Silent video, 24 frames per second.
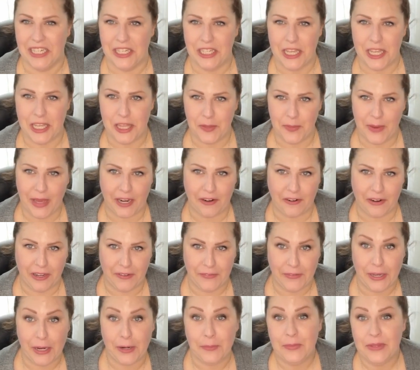in the
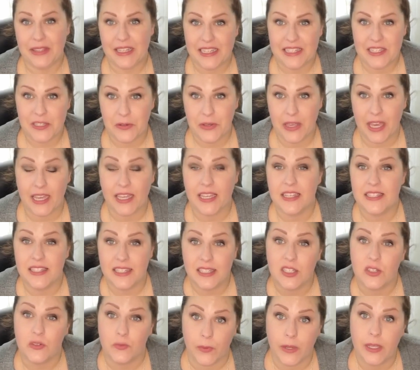background there, but that's okay because
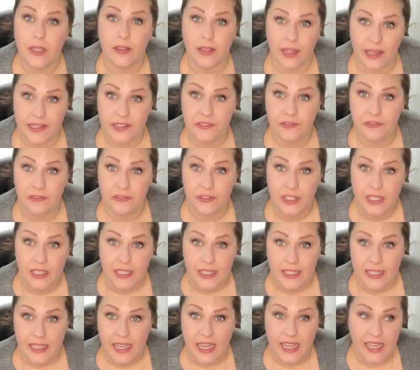this is real life
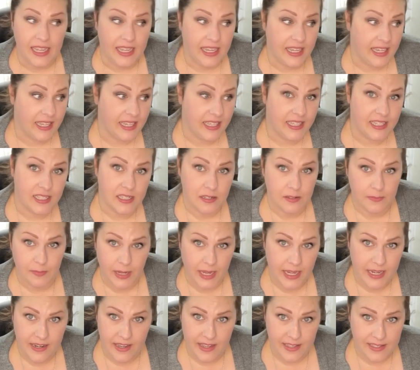and
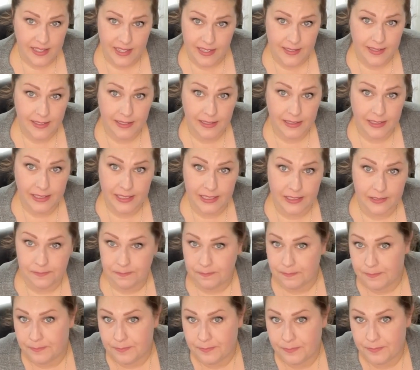my desk isn't clean.
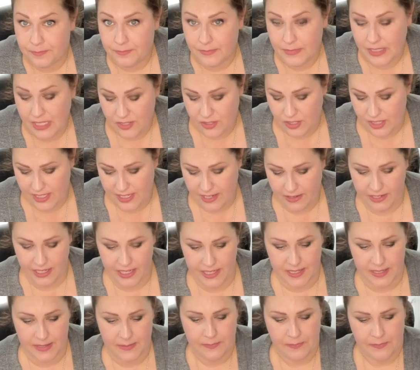That's just how it
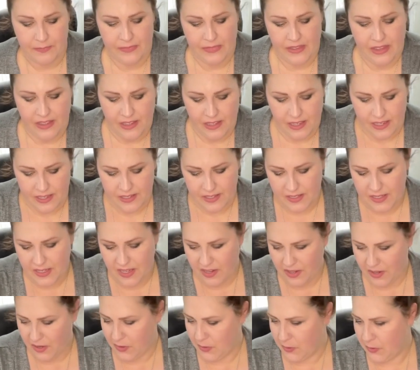is.
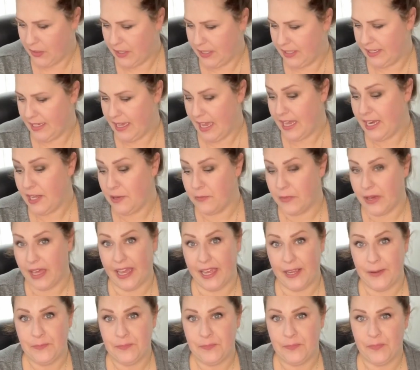So
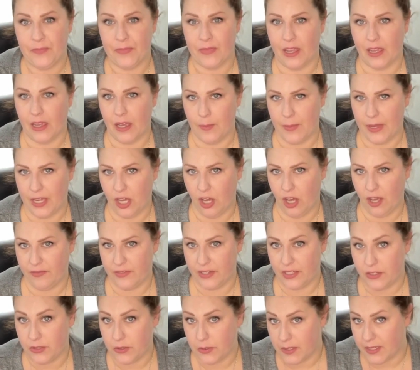anyway, got my coffee
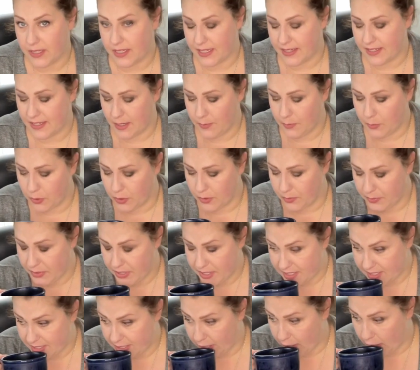suit because that's an important
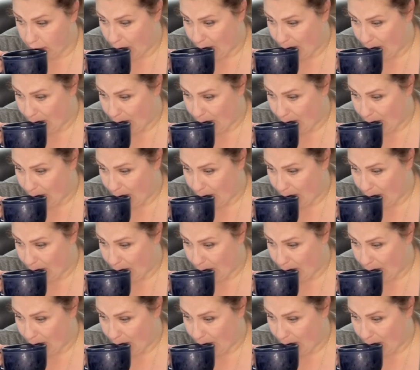piece here.